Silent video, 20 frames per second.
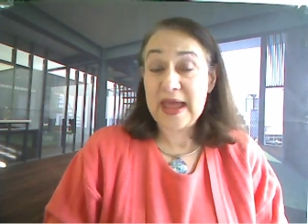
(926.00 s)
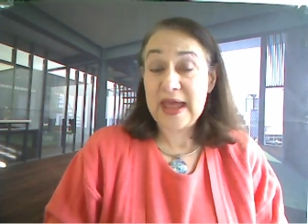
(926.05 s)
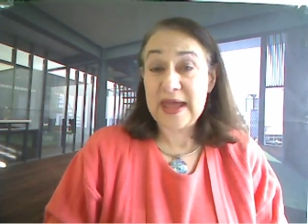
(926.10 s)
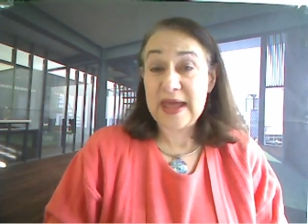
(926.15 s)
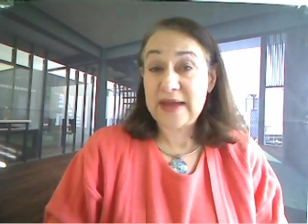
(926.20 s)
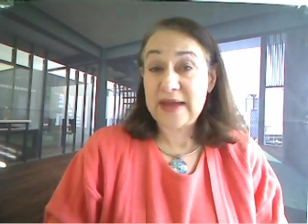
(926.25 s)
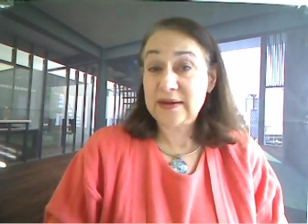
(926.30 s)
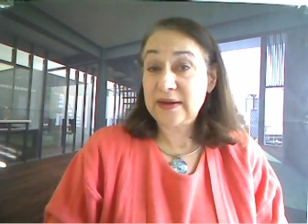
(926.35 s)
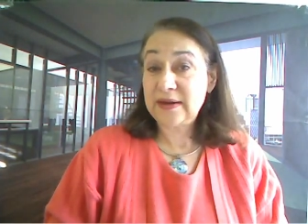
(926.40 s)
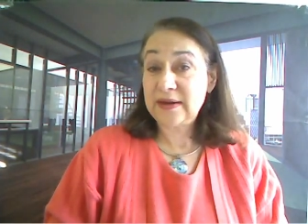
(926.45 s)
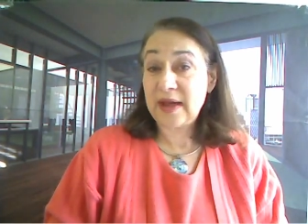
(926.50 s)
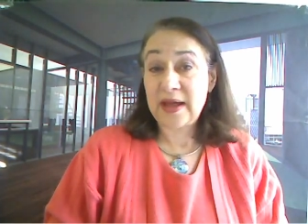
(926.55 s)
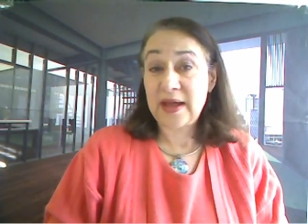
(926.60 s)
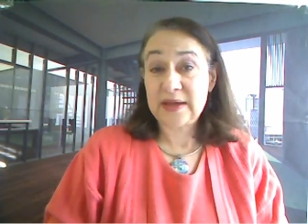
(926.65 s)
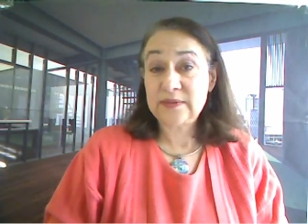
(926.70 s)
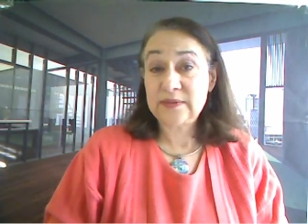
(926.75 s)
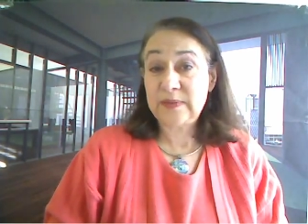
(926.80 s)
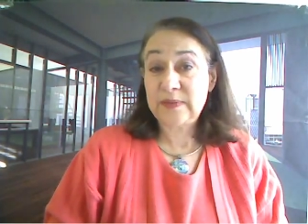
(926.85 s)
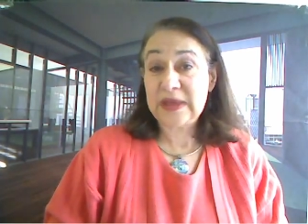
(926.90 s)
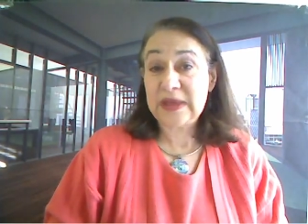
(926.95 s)
and
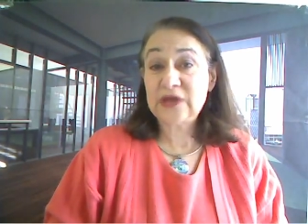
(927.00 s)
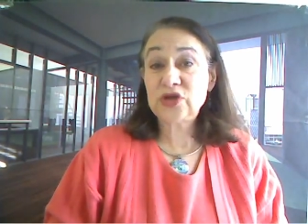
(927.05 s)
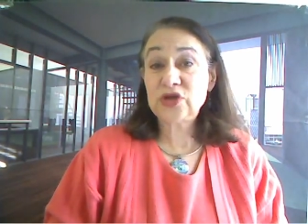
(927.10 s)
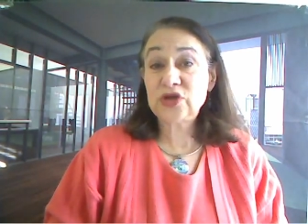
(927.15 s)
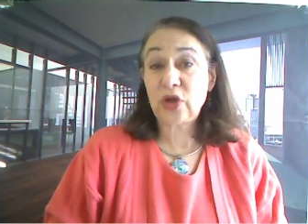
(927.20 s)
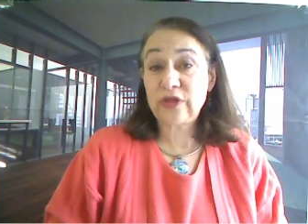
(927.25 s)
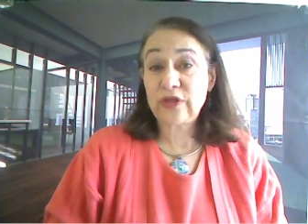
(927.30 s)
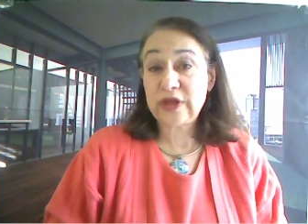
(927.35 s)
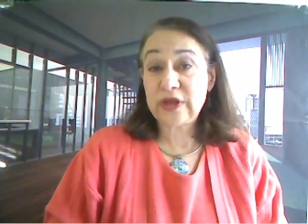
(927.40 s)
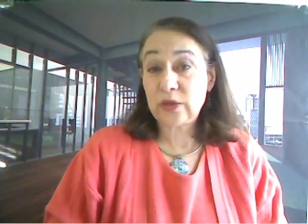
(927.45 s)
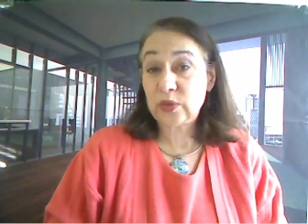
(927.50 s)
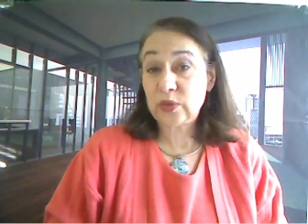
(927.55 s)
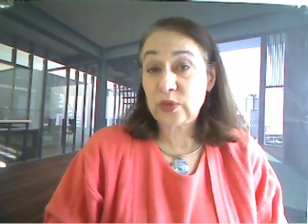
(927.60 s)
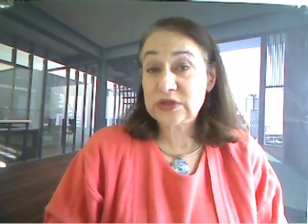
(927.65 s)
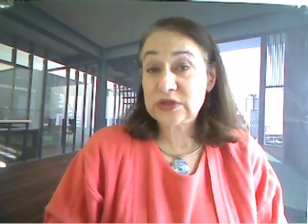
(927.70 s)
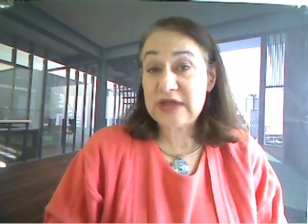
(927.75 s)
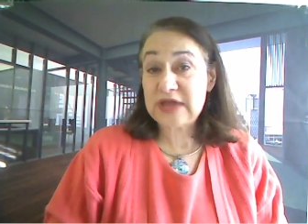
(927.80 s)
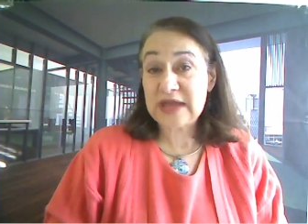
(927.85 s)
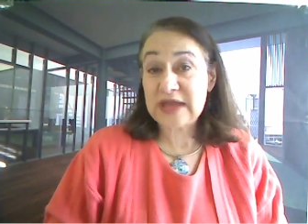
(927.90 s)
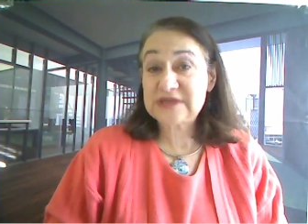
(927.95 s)
uh, being told that it
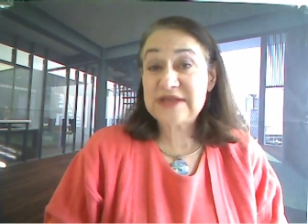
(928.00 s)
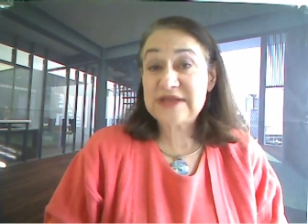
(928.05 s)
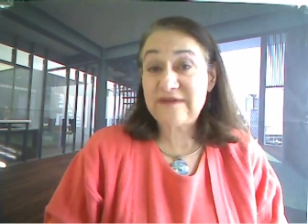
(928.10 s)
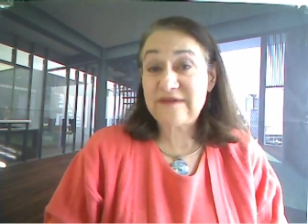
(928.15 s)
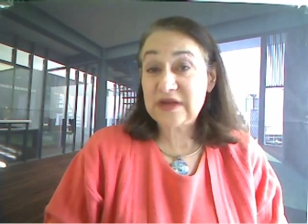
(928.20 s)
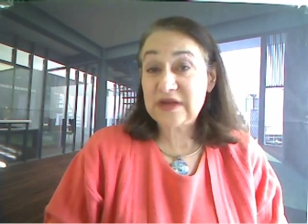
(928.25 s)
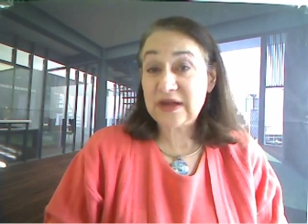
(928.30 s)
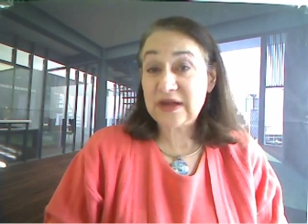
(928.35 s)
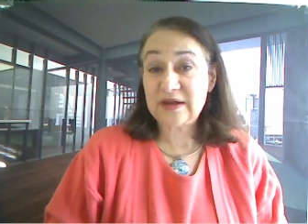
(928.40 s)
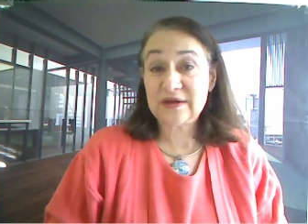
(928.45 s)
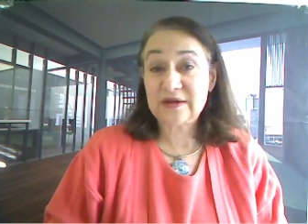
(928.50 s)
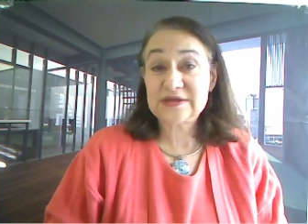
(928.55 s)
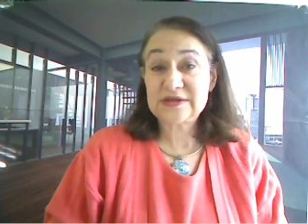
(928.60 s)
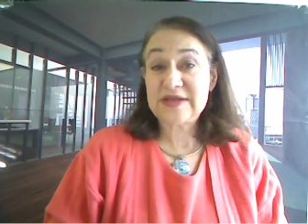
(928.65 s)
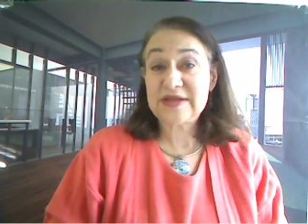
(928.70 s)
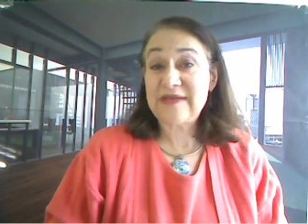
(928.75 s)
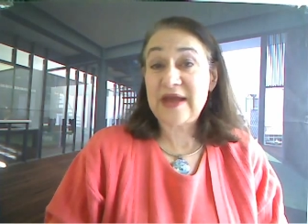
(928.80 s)
would take seven years,